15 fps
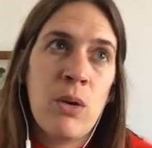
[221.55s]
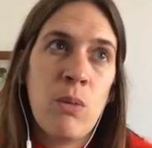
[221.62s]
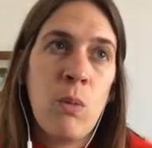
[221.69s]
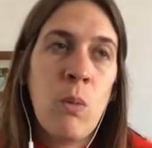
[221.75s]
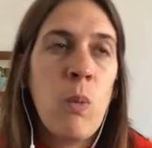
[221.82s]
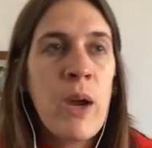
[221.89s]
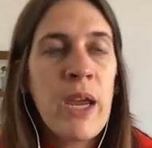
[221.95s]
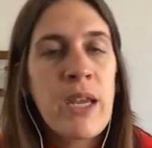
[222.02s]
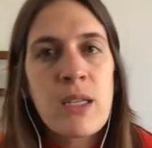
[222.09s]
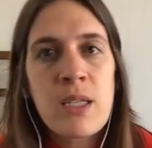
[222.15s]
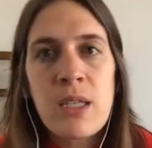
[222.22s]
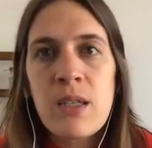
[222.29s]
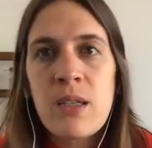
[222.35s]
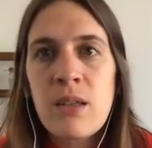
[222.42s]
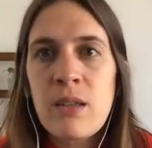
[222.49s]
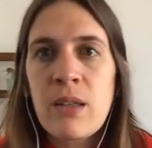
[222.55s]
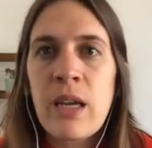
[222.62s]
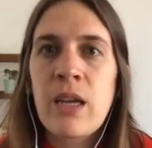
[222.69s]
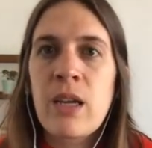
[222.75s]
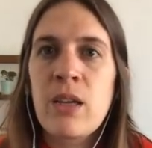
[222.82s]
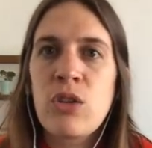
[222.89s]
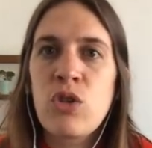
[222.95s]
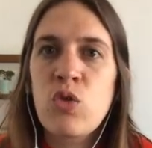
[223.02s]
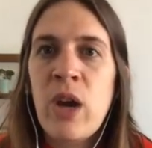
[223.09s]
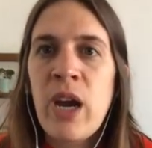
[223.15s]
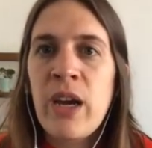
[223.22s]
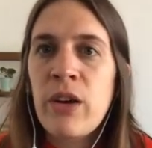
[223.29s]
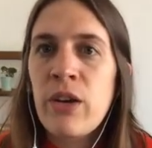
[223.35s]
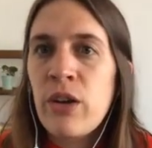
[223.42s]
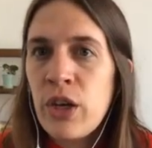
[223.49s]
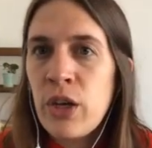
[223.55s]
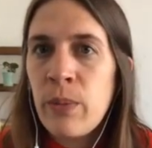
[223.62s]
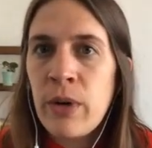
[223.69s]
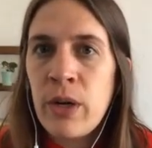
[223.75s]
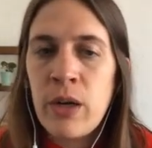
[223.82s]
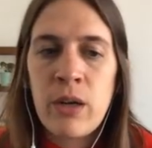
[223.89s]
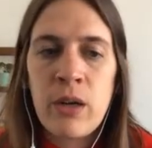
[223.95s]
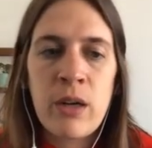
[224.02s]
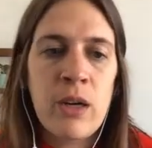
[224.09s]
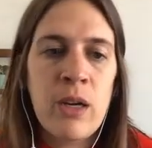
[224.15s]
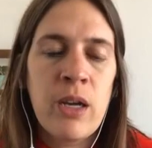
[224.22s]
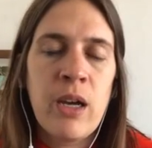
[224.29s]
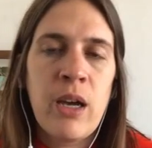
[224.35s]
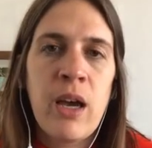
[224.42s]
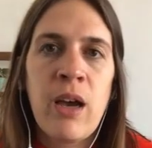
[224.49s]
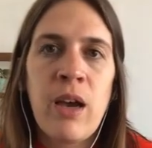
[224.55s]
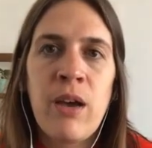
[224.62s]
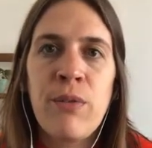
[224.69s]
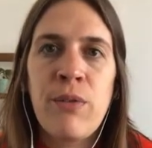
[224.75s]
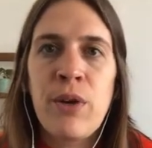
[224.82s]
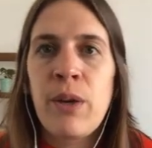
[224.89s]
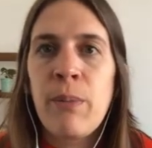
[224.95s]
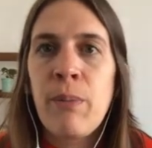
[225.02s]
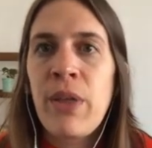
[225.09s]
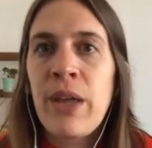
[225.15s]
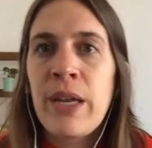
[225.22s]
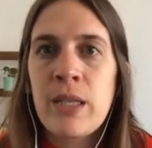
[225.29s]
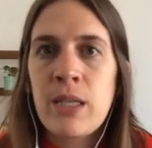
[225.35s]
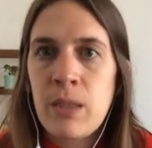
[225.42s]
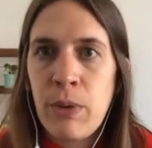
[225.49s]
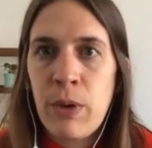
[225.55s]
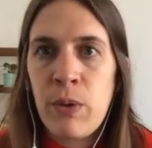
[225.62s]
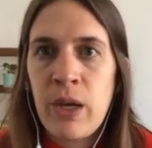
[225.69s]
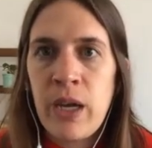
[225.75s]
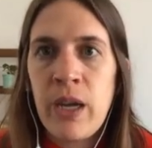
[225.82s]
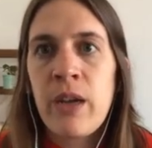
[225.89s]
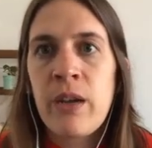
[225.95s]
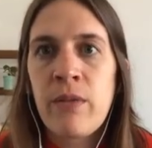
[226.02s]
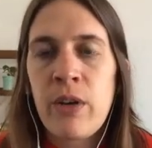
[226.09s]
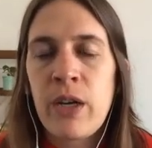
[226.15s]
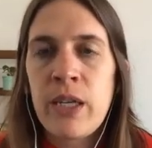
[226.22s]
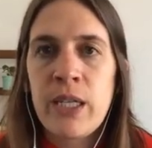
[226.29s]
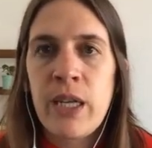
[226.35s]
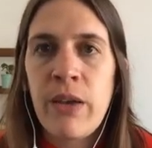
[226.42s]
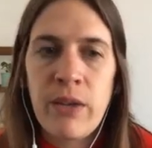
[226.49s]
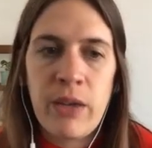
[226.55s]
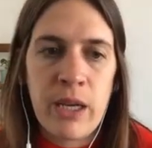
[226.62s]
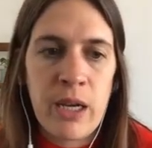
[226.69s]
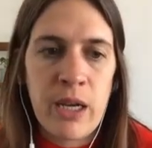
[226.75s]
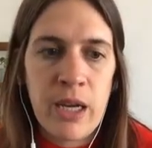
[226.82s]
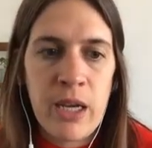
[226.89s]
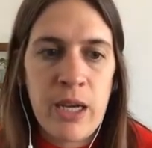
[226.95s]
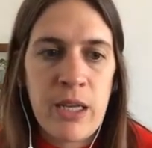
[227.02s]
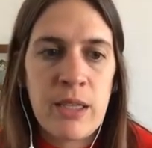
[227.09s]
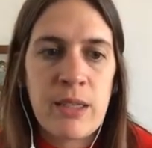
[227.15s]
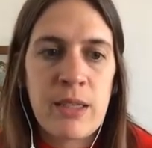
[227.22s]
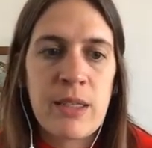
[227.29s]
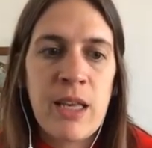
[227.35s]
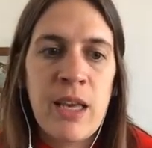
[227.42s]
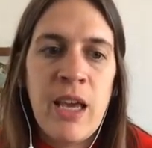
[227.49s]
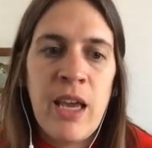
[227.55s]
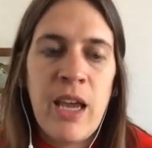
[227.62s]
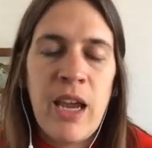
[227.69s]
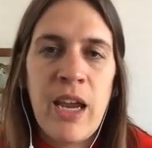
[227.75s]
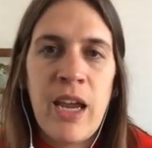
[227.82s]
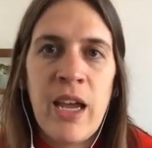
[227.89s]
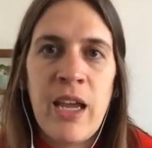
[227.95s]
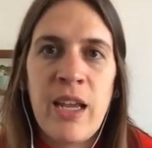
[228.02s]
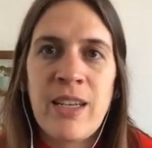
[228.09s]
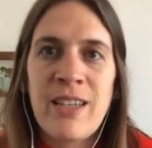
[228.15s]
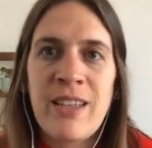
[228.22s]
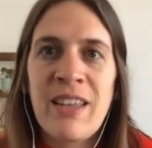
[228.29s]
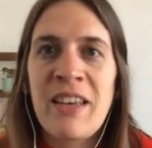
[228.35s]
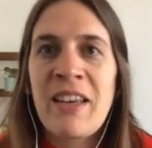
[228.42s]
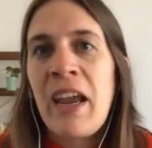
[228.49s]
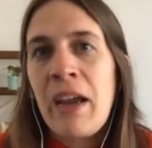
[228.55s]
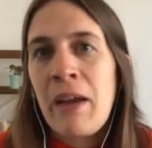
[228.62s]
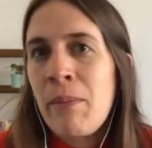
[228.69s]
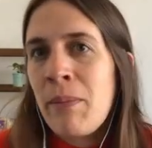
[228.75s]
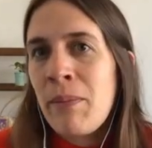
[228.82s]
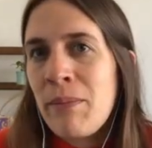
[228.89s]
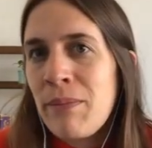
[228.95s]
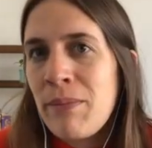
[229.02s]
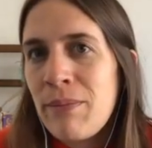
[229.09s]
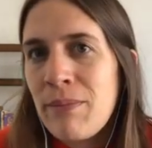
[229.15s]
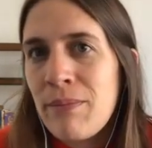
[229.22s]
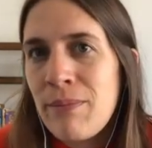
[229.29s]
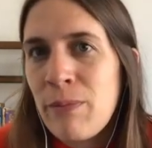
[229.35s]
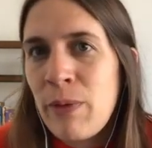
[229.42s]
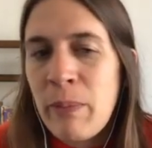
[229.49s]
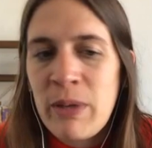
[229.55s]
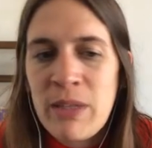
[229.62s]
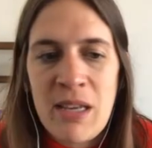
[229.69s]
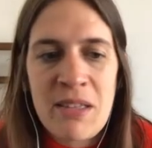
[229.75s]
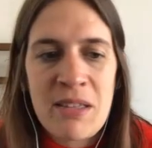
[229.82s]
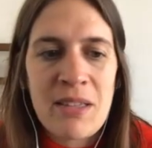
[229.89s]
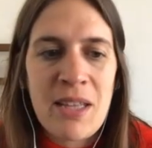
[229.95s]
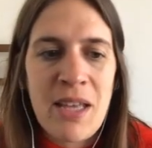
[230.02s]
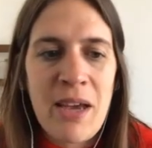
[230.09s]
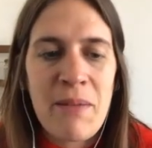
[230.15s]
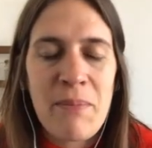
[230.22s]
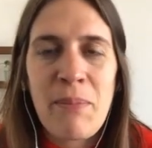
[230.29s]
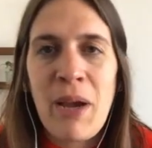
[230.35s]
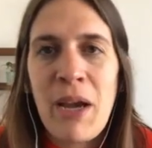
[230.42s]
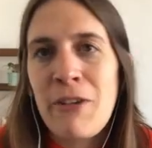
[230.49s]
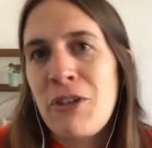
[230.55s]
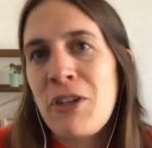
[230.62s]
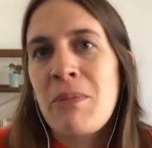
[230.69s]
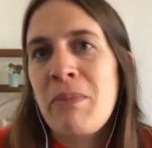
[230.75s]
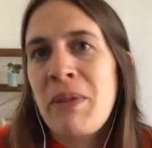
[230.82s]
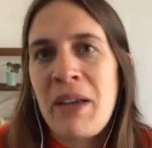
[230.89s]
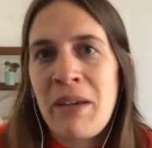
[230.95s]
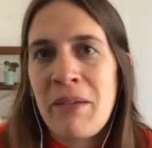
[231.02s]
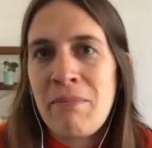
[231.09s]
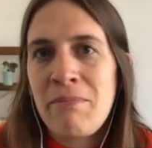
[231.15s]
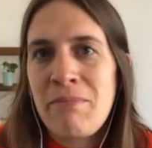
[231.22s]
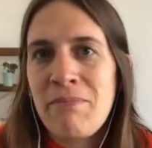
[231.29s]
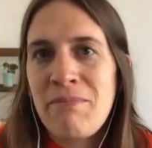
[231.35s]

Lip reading: wit, like drier humor, very plain spoken, very tell it like it is. And the name represents that by just being